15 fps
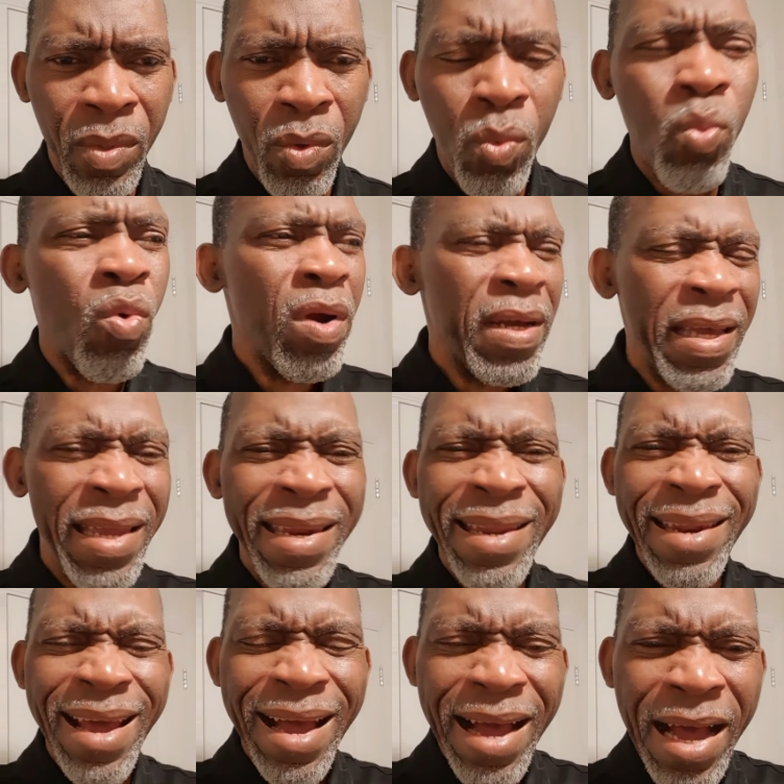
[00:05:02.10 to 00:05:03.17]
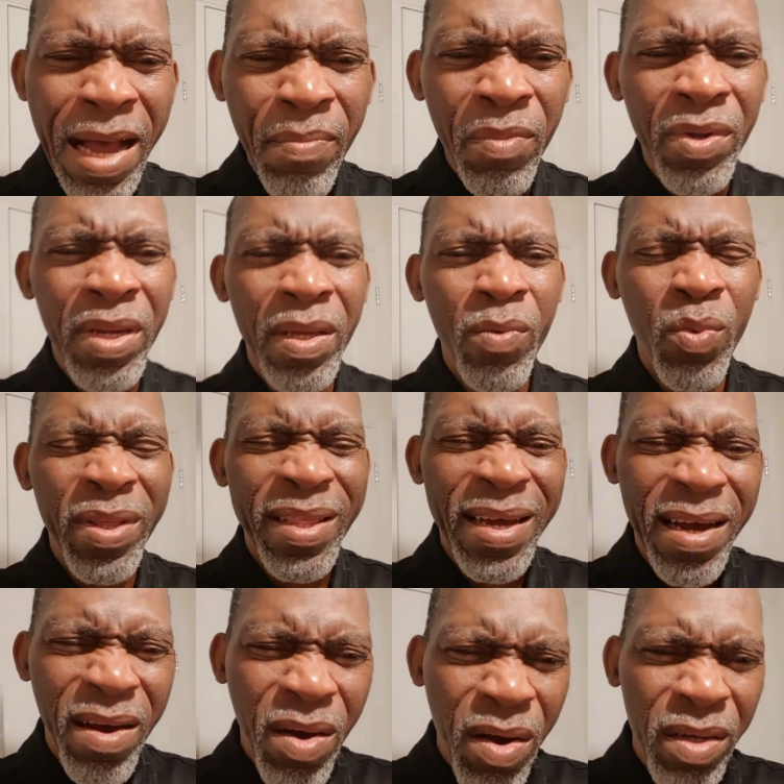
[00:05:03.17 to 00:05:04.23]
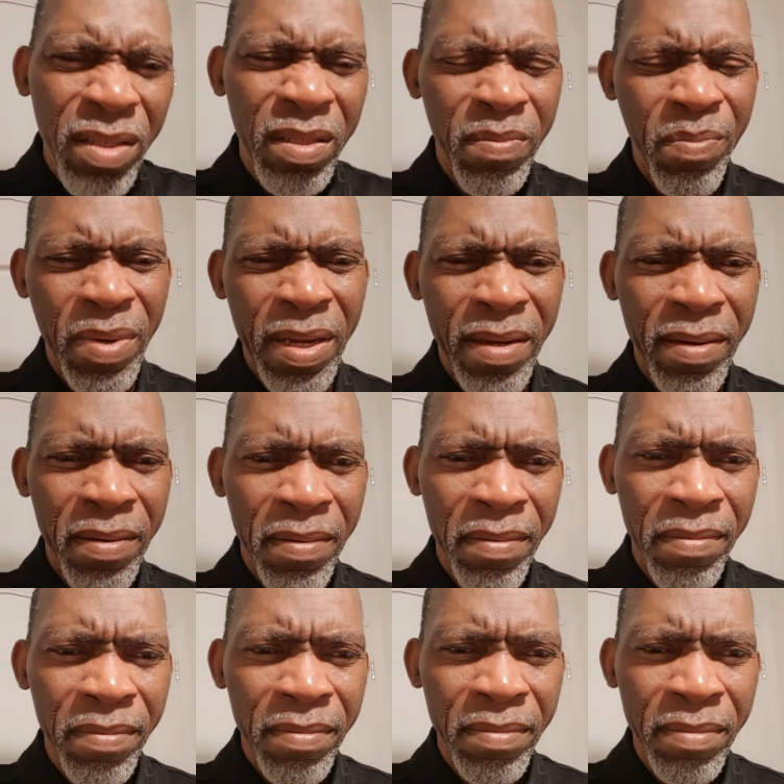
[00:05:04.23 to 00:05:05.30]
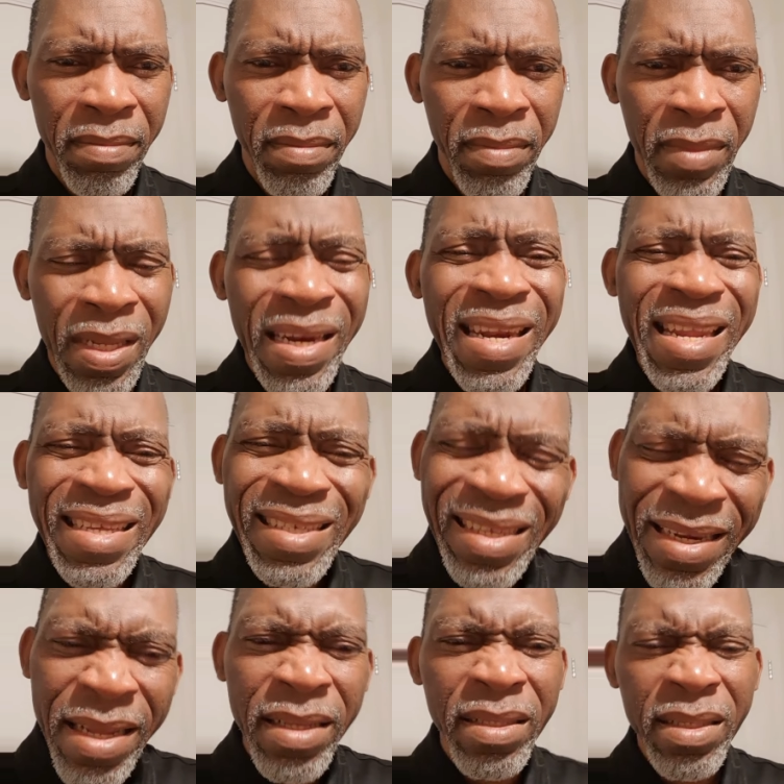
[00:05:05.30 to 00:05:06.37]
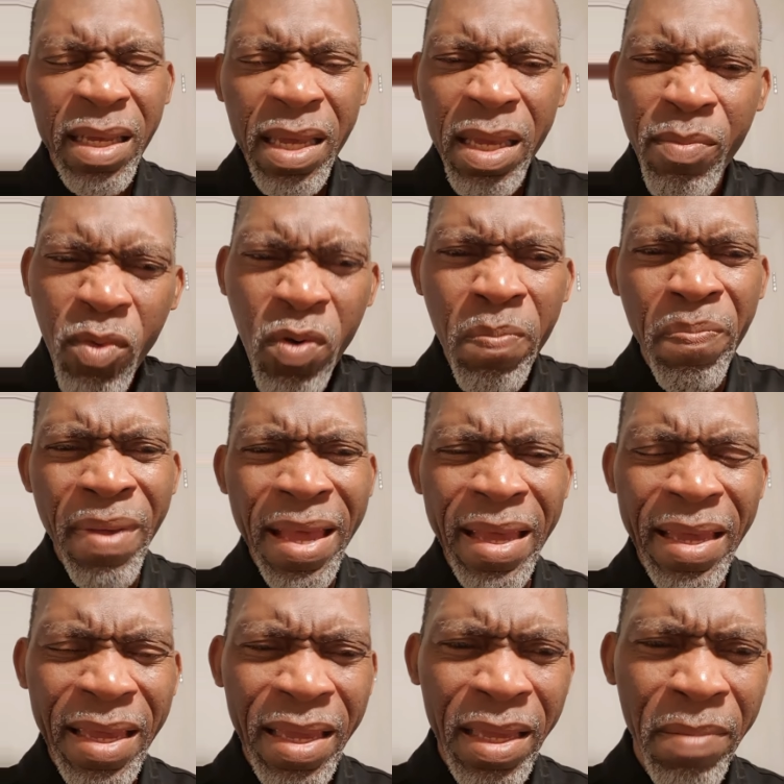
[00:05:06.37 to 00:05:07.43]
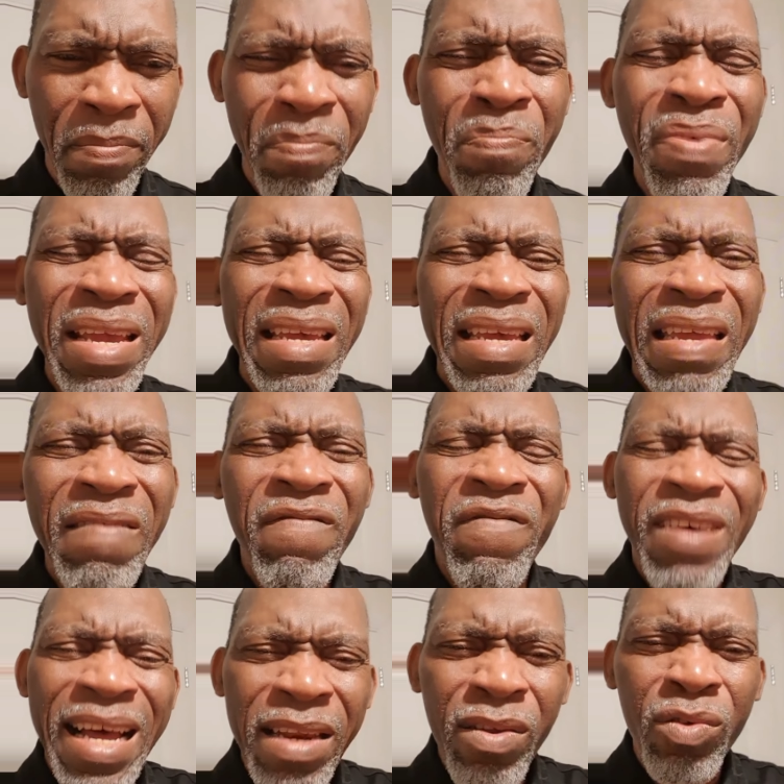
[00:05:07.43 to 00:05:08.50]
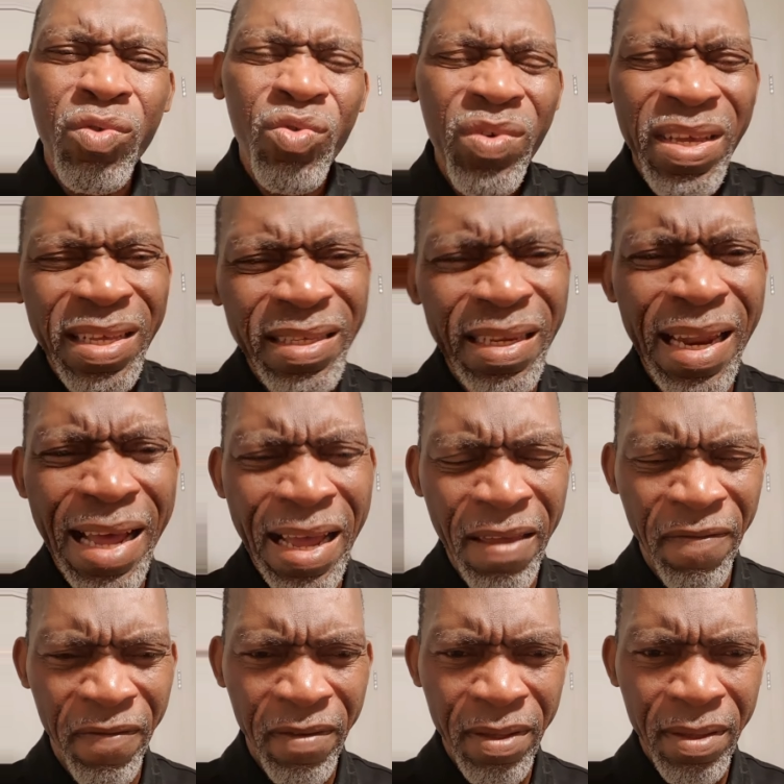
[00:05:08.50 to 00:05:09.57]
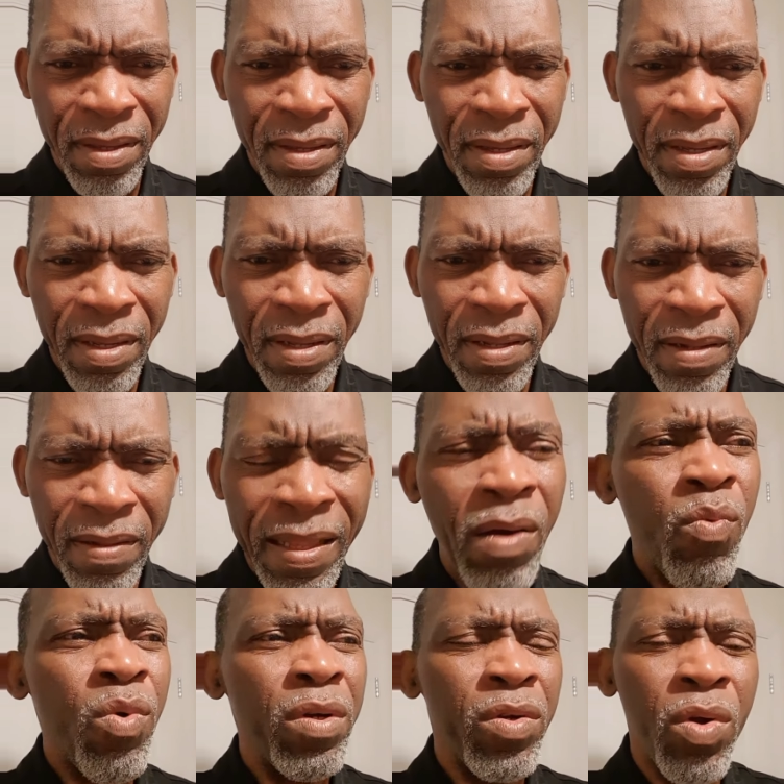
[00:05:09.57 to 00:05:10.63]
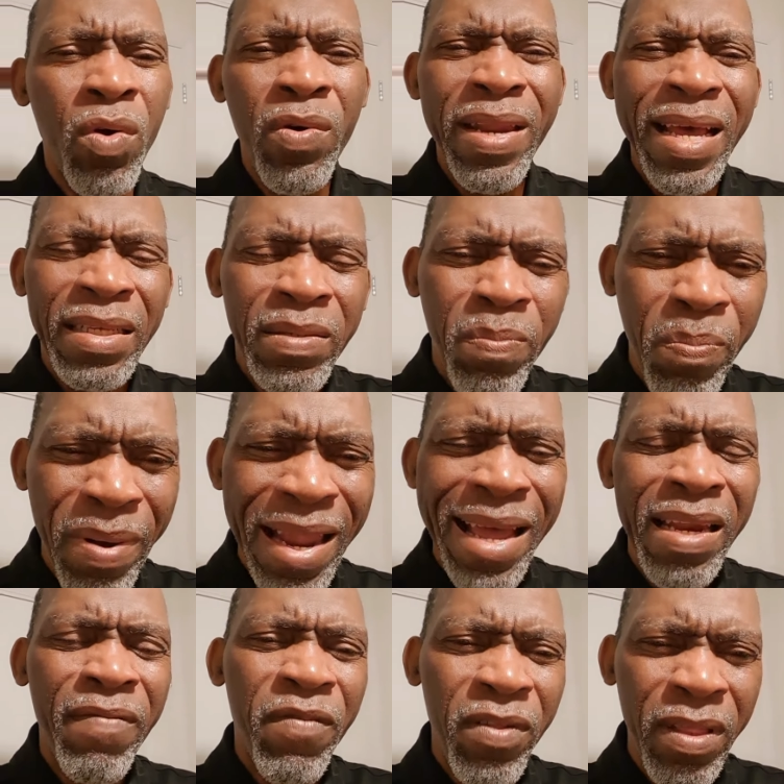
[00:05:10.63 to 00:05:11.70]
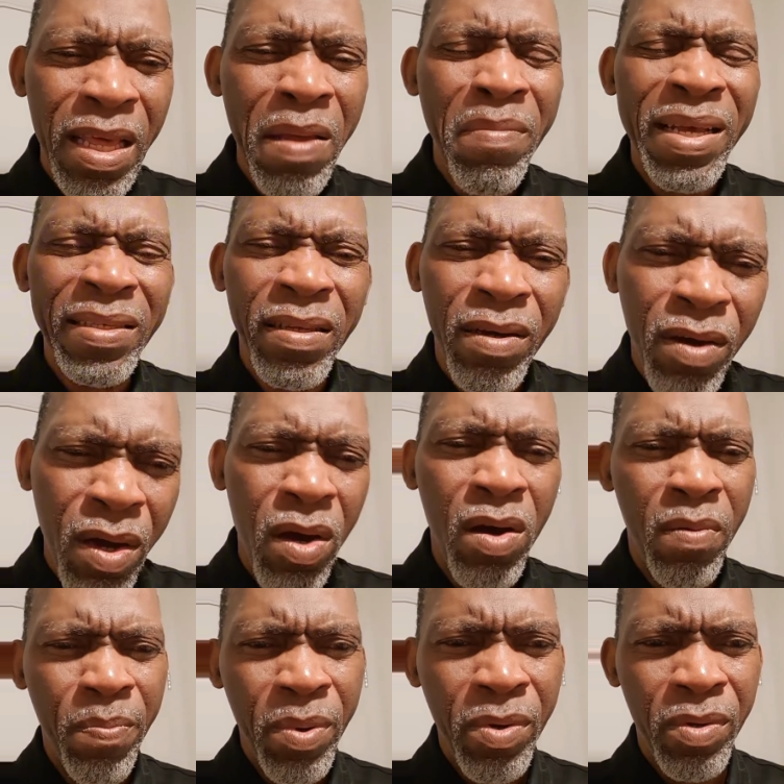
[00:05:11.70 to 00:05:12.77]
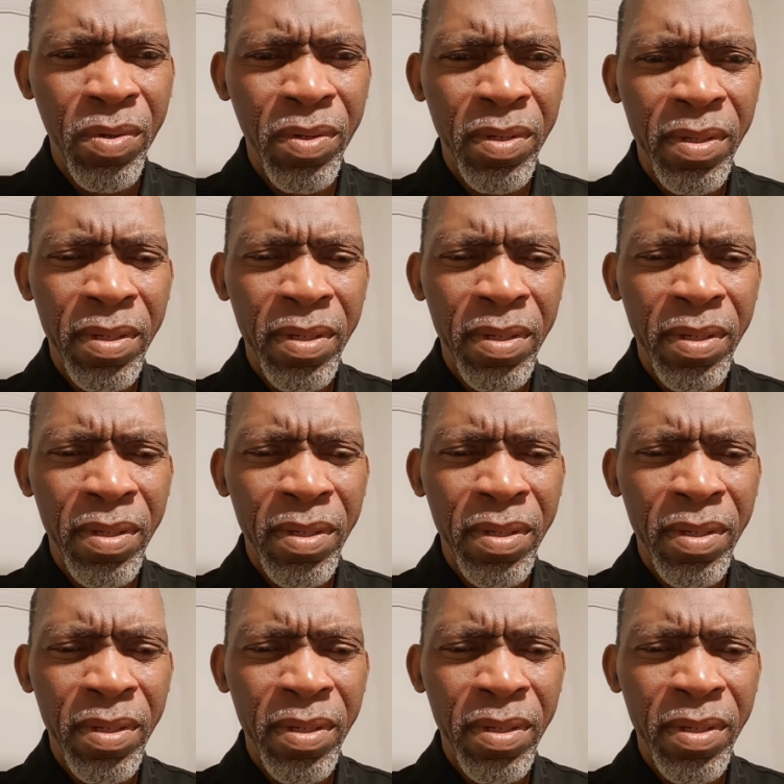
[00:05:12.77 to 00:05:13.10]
working in harmony with her husband, listening to him, obeying him, bringing value to his life, that what God has planned for them as a couple,